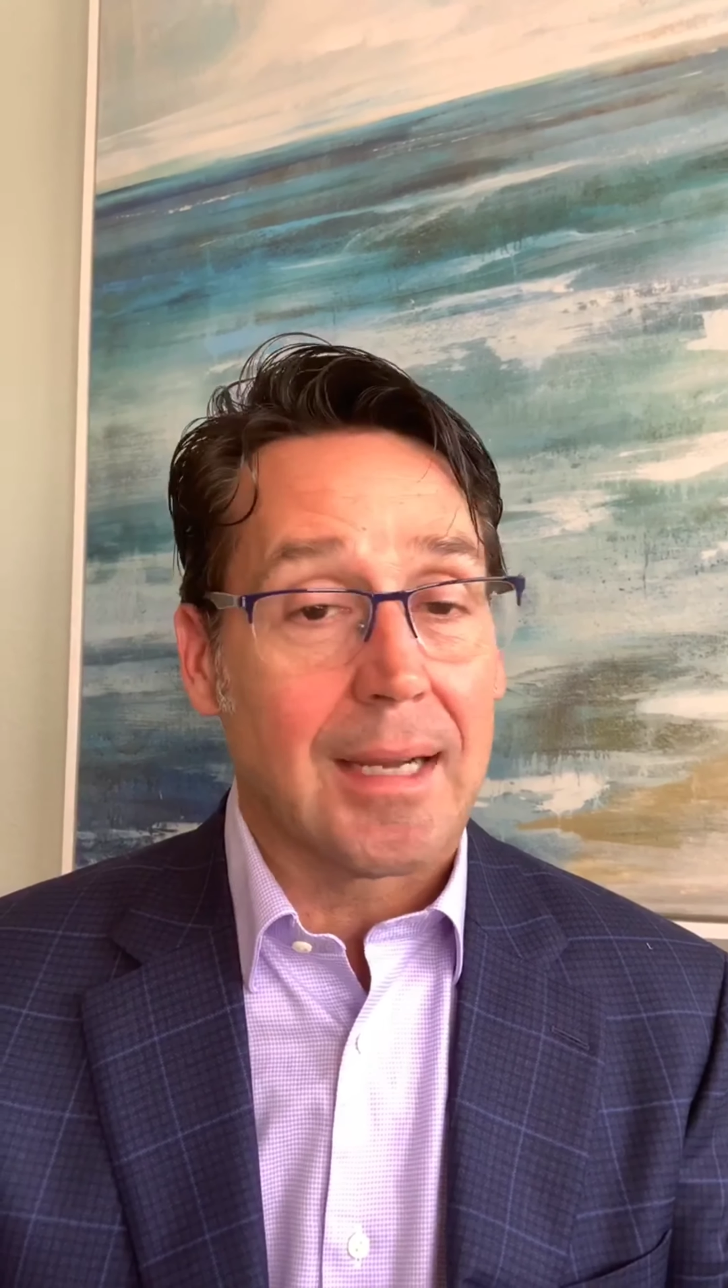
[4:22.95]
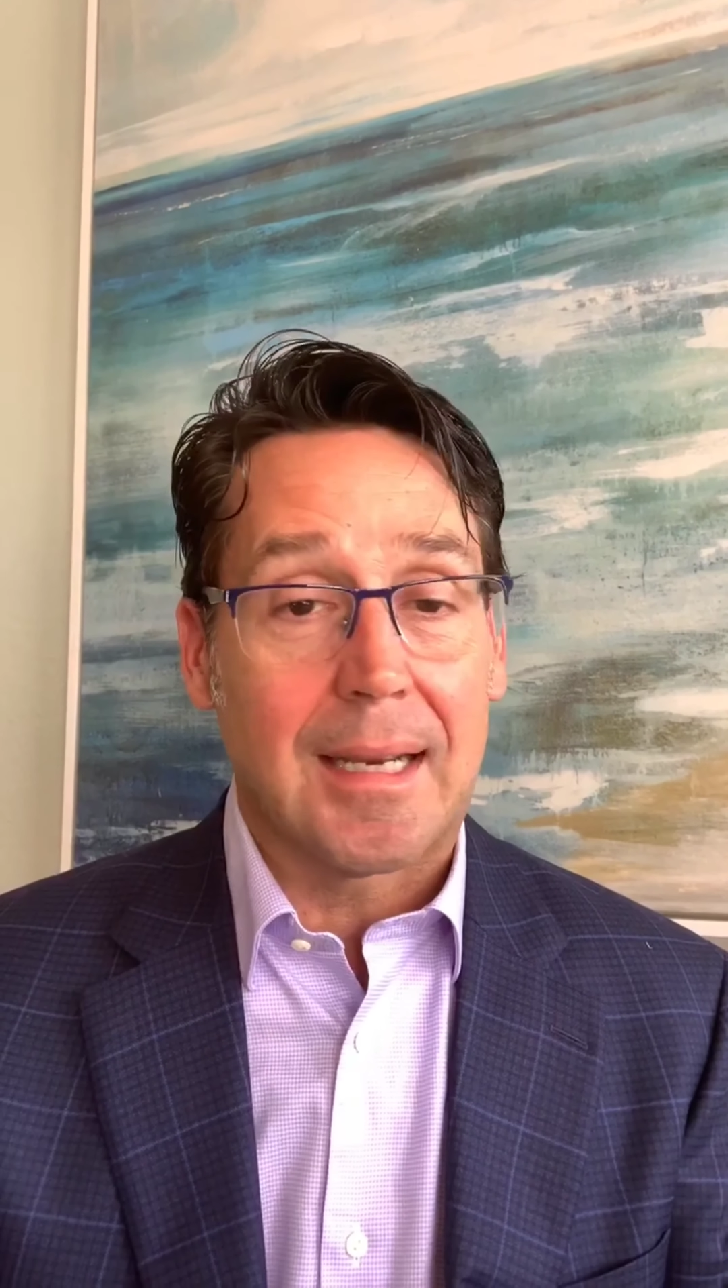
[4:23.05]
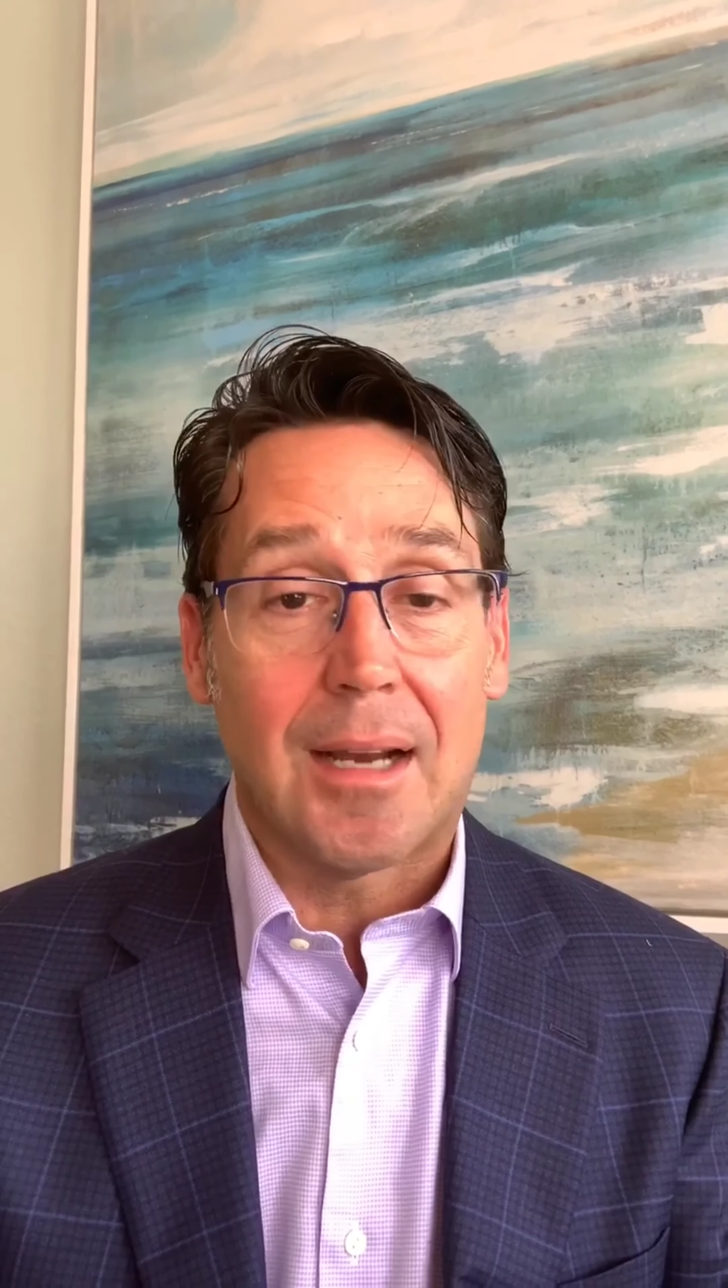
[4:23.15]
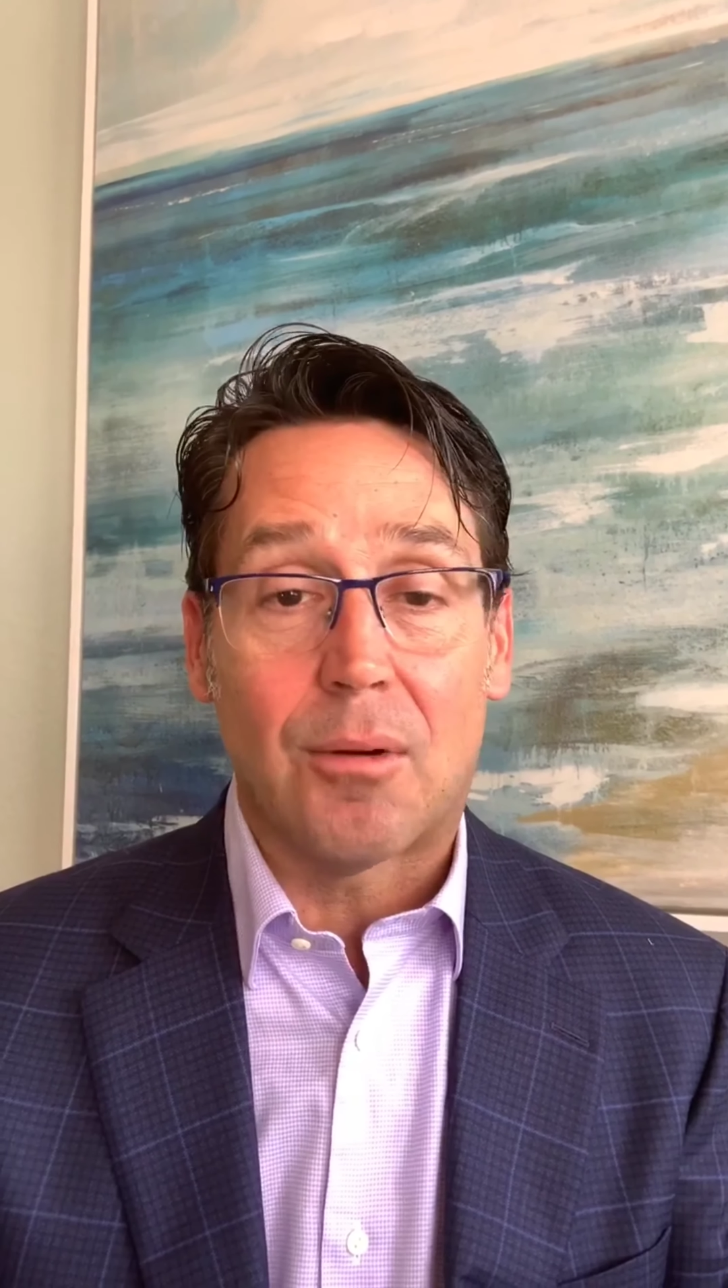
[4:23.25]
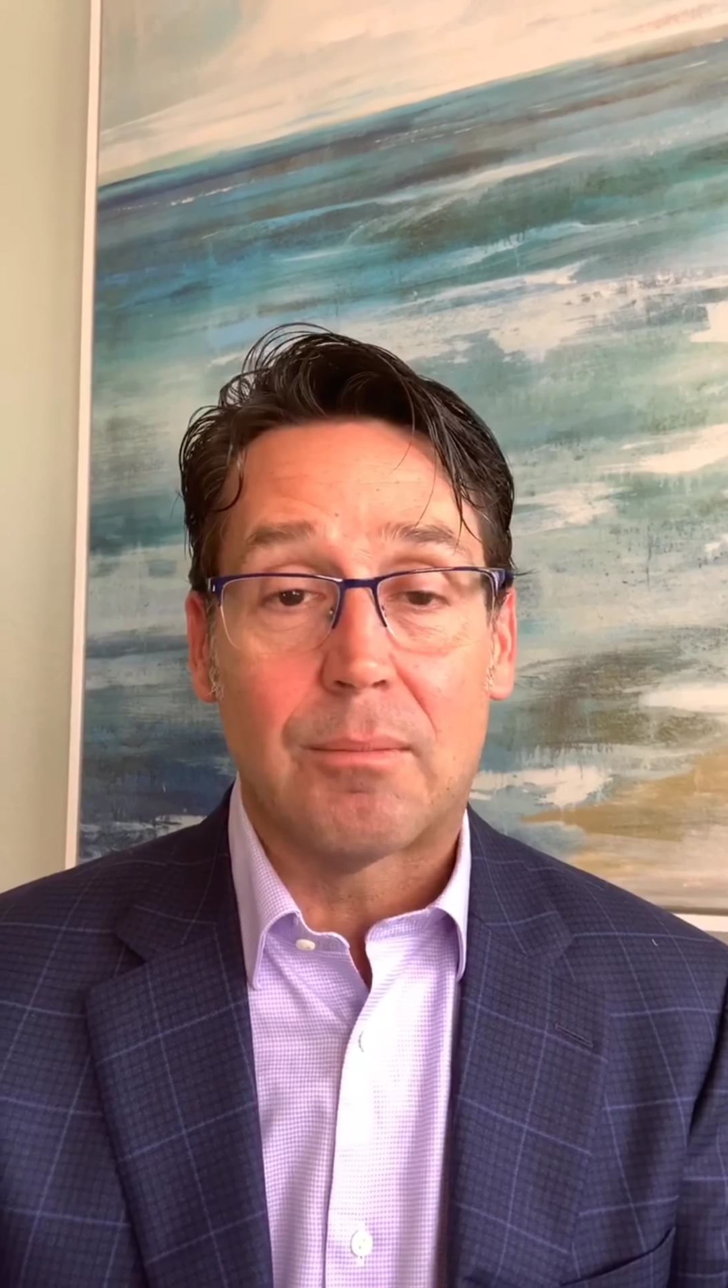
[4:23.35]
can
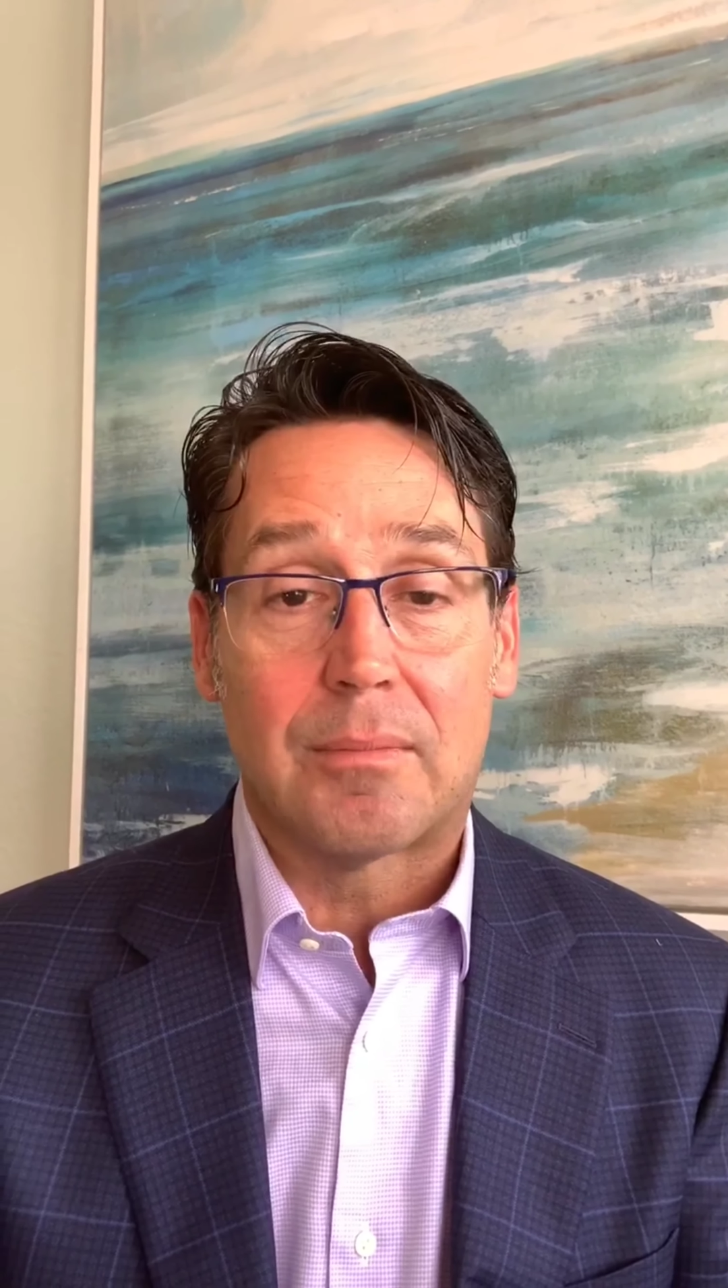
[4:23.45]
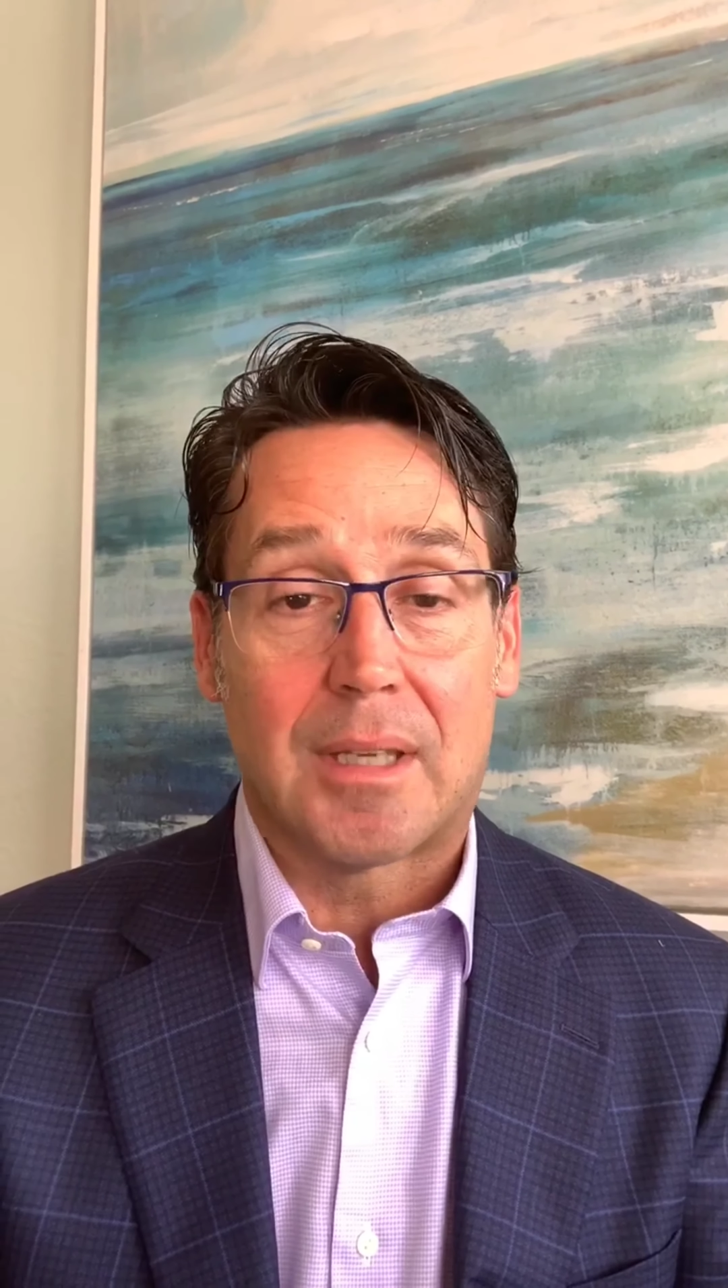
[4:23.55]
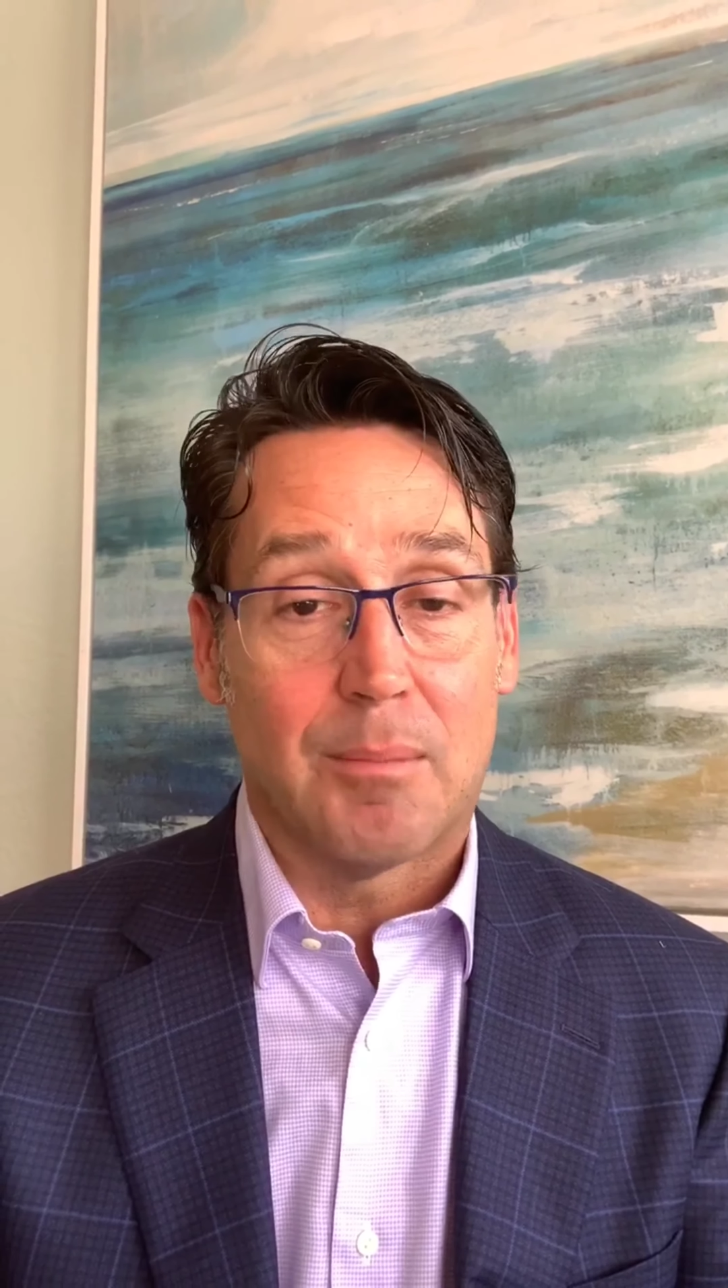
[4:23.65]
help,